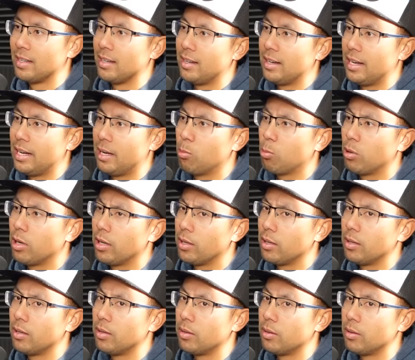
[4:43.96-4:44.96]
And when
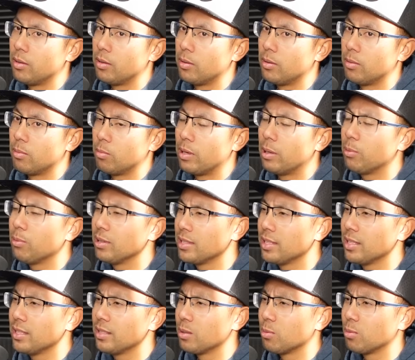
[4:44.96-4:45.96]
was
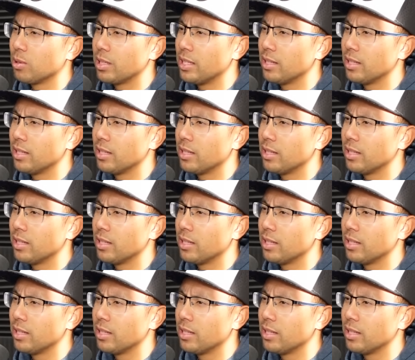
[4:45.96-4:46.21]
this, or what year?